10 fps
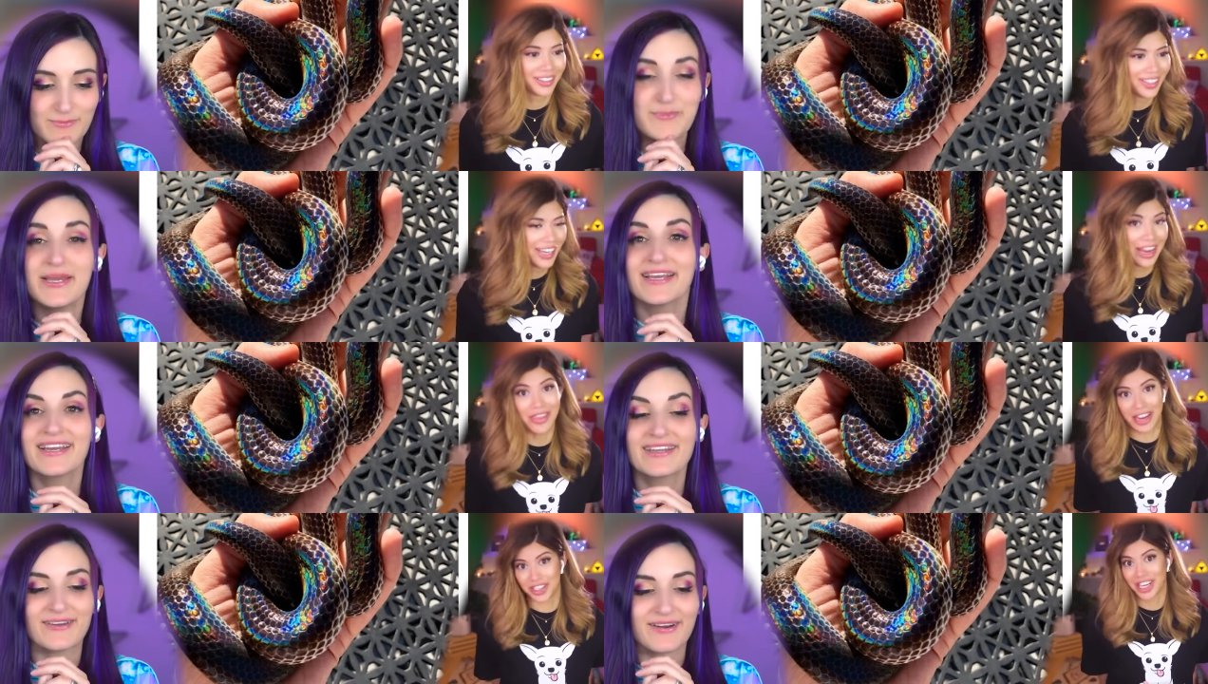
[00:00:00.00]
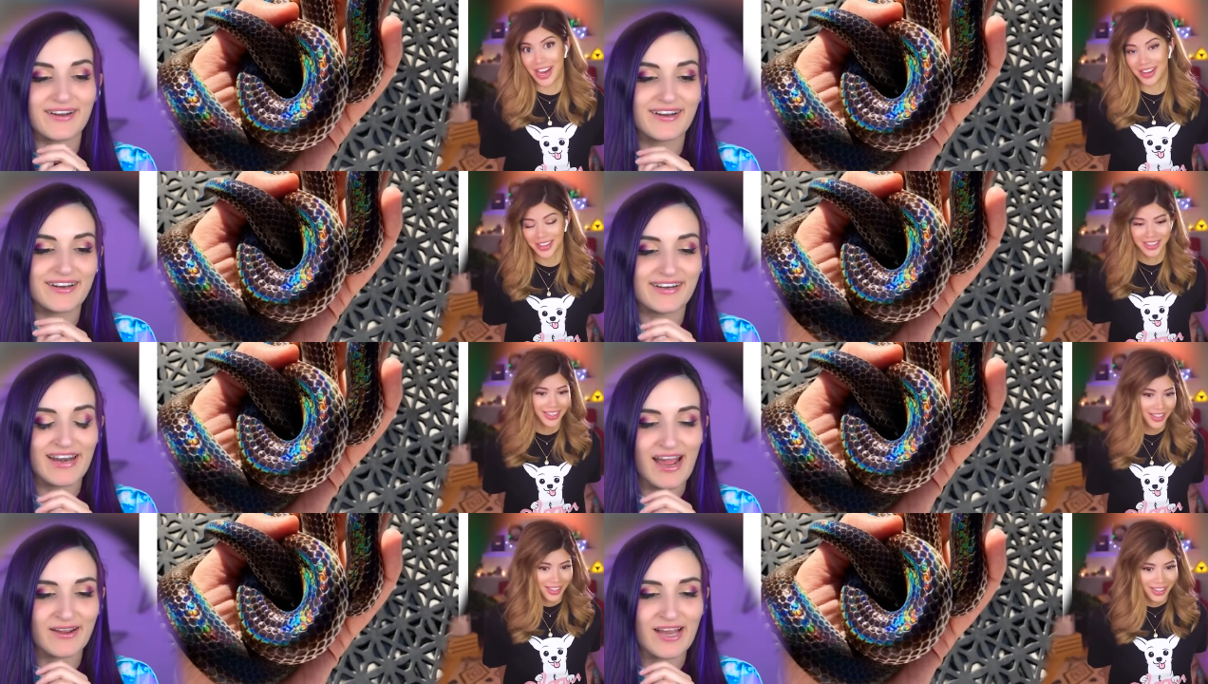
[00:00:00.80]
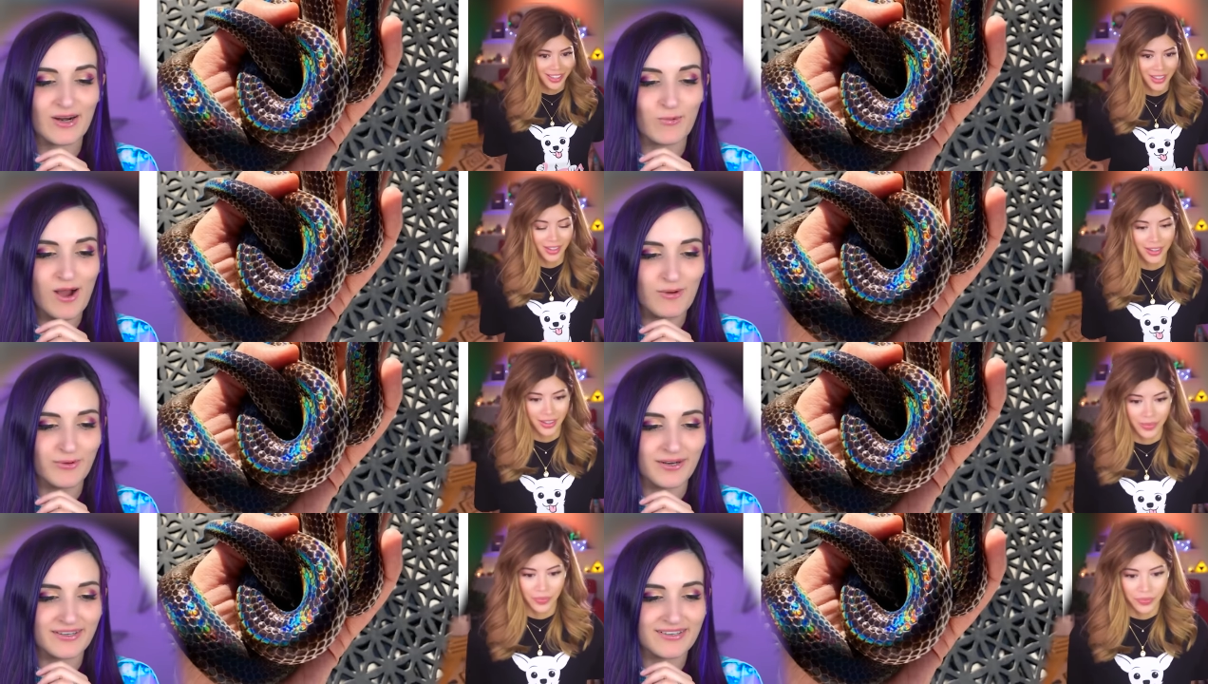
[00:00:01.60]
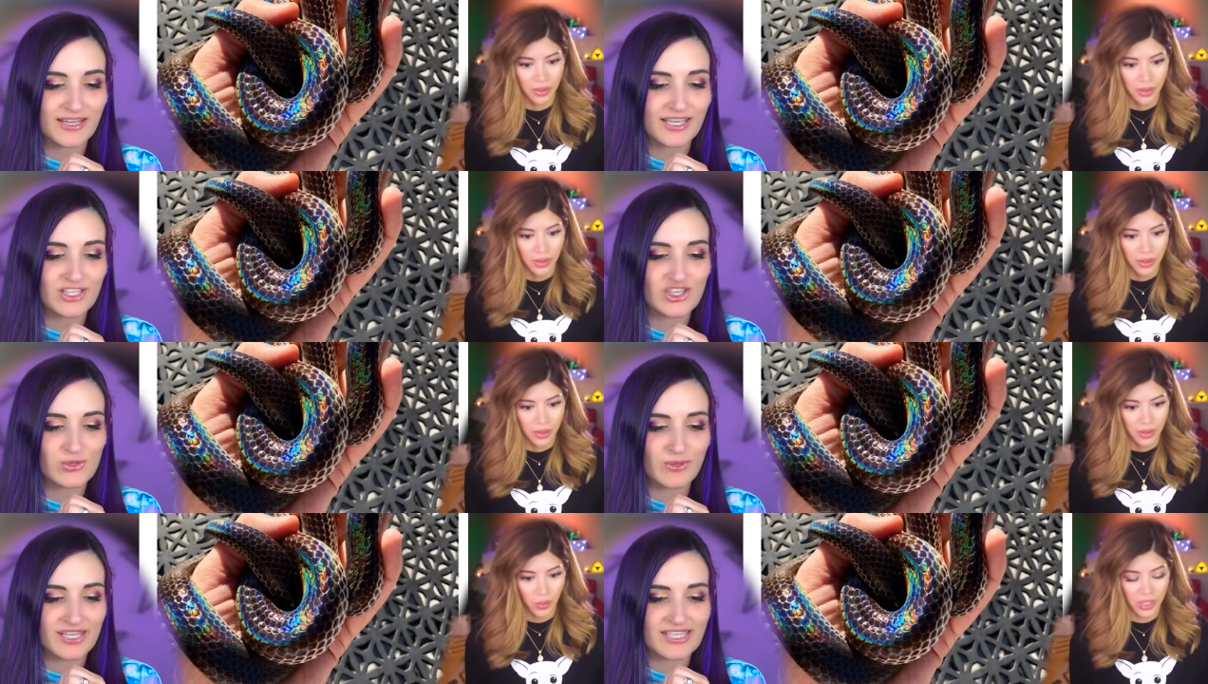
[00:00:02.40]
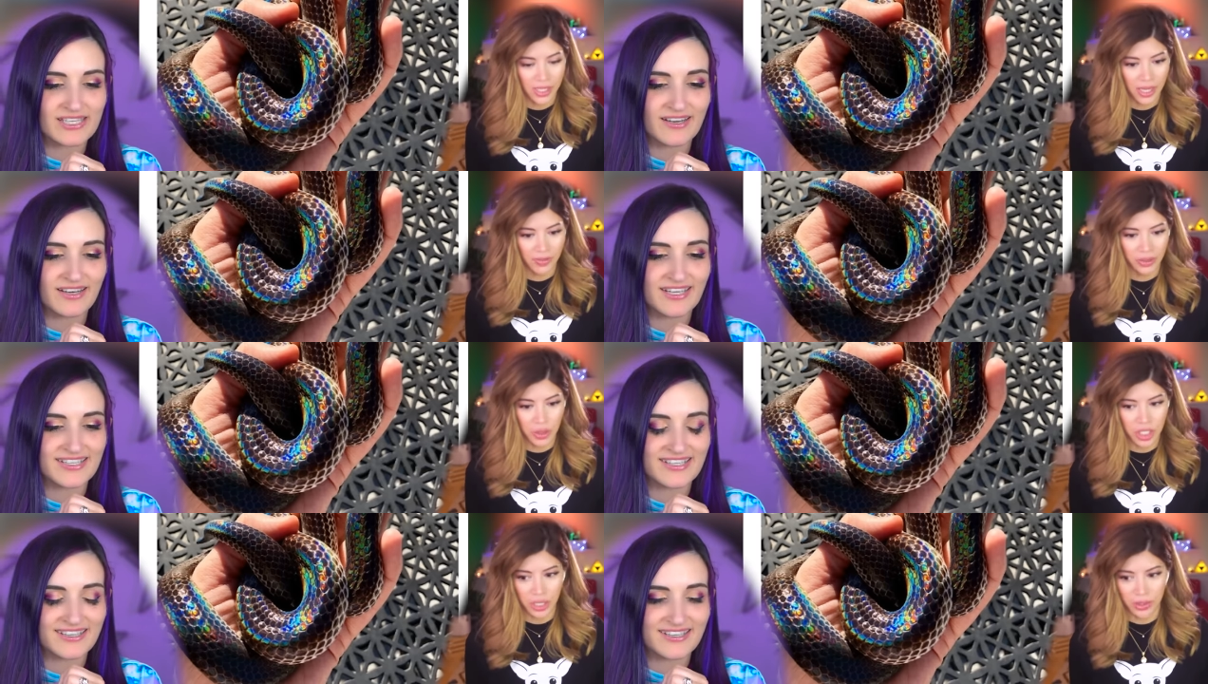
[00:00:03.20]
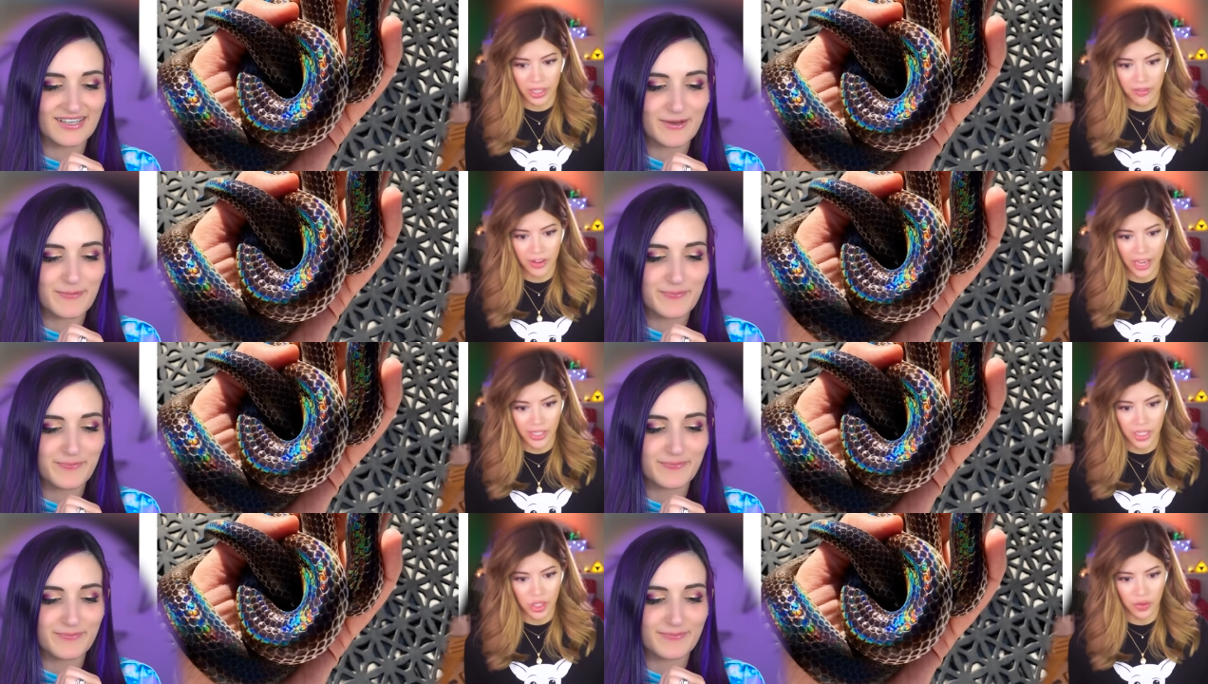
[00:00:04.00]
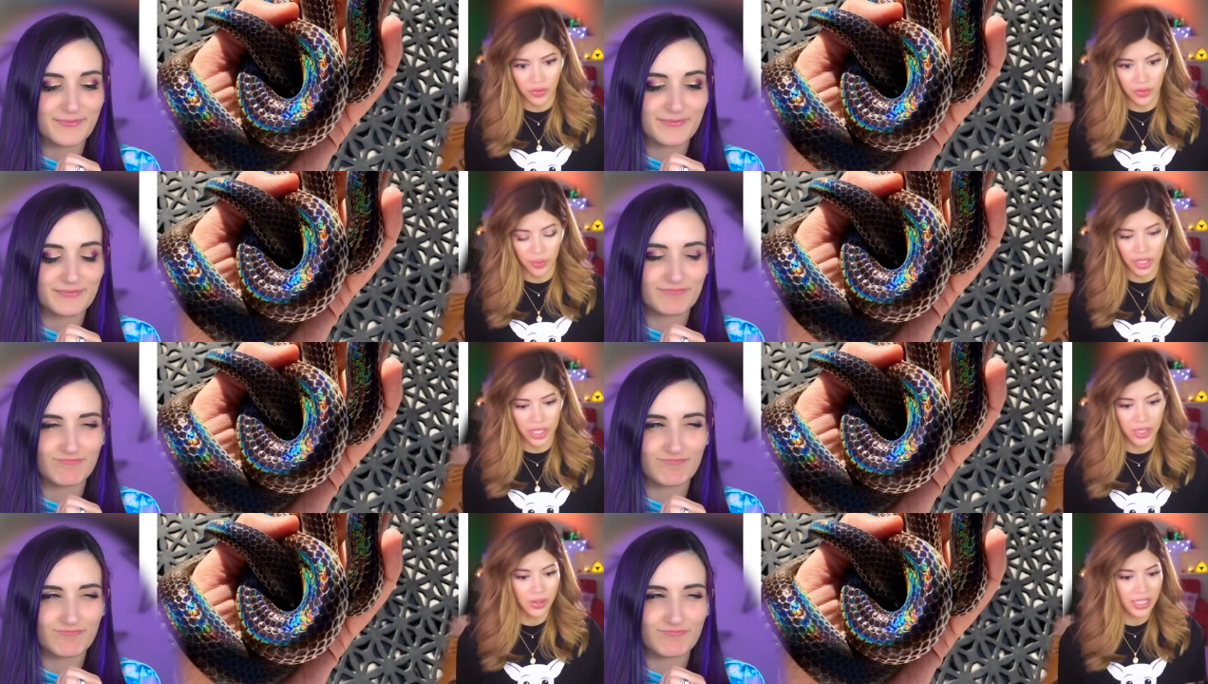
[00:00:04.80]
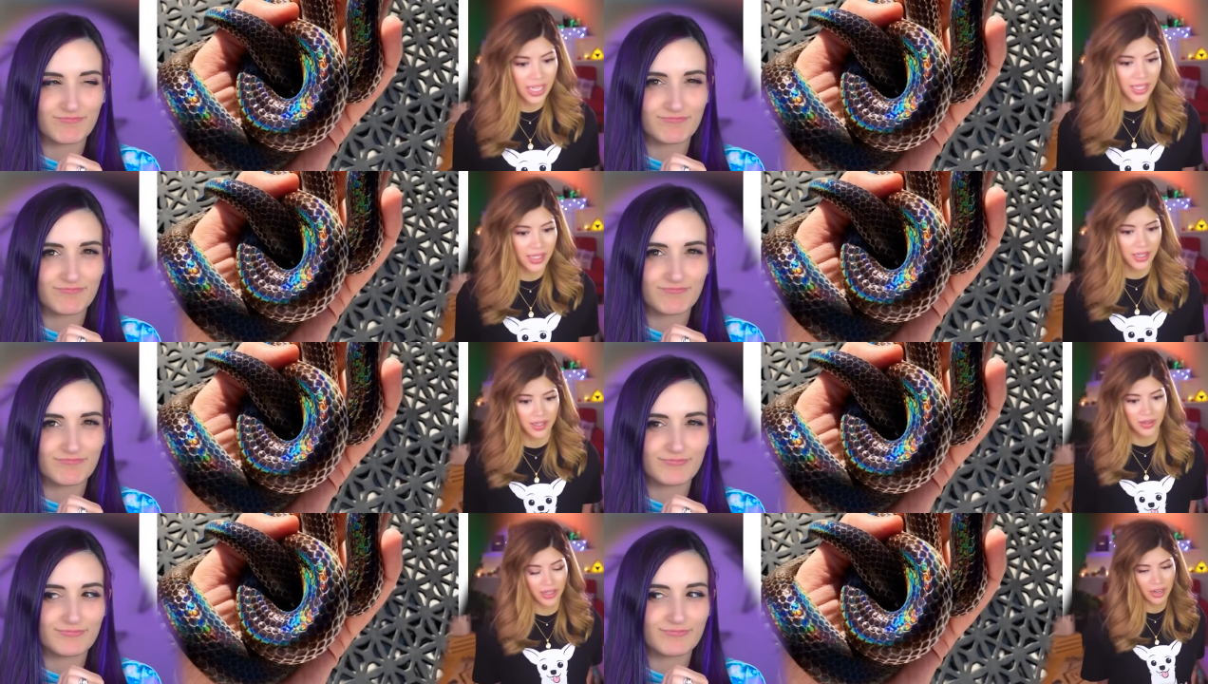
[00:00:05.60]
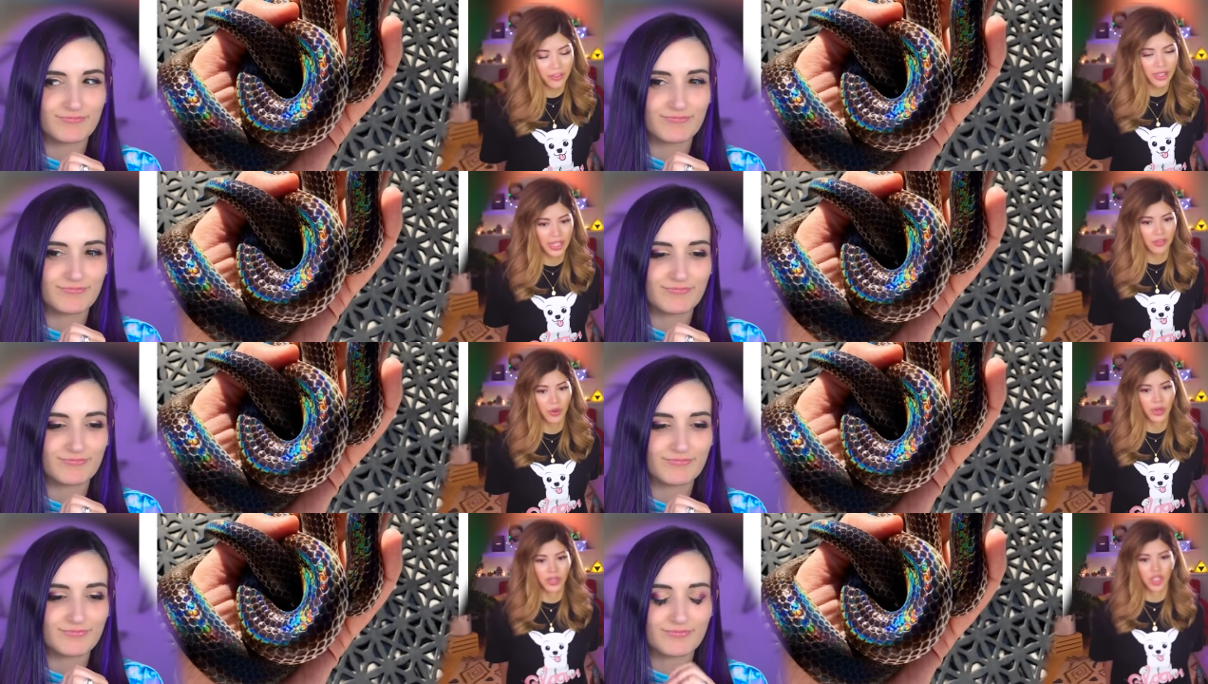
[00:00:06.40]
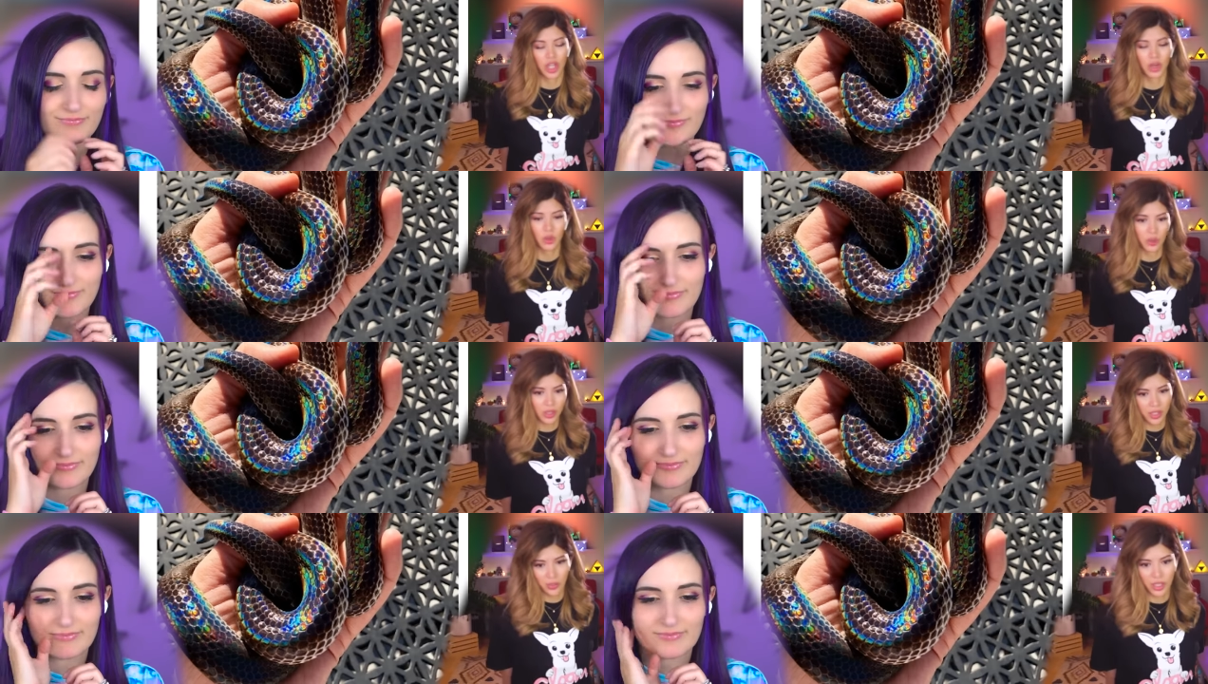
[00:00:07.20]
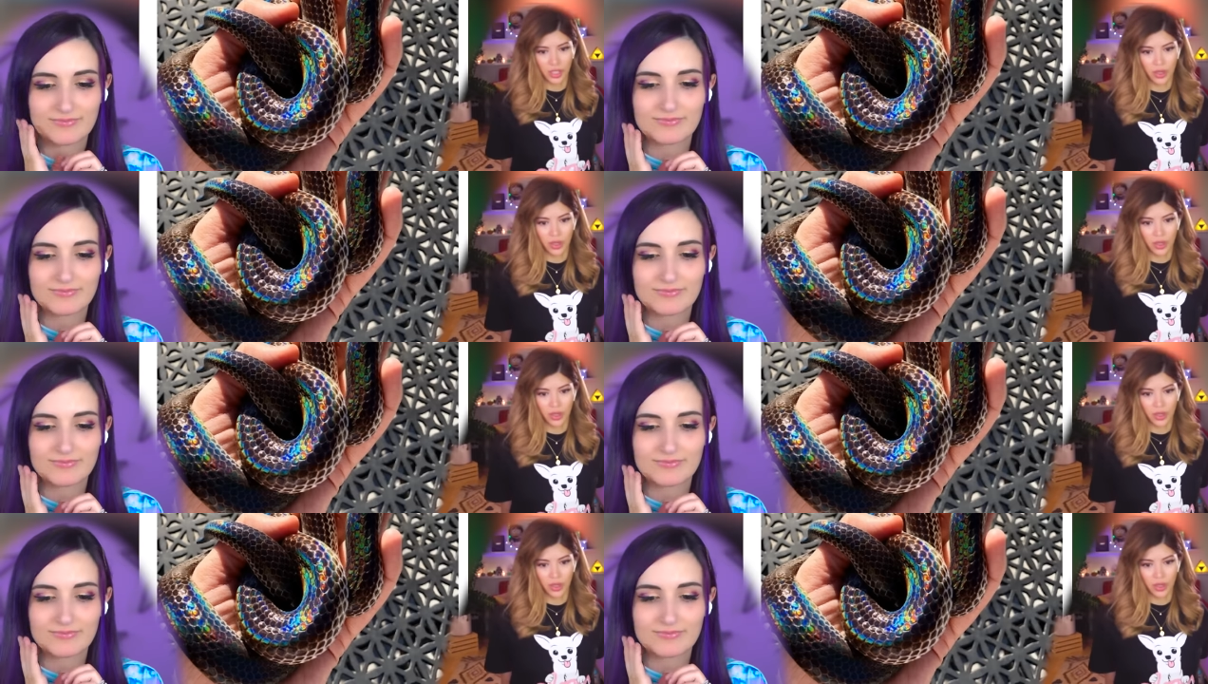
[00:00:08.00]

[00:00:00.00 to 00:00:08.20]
Speaker 1: Me In either. that shade. Now I kind of want one. I think it's just when the What's the evolutionary advantage of being iridescent? Like, I feel like everyone in the jungle is gonna be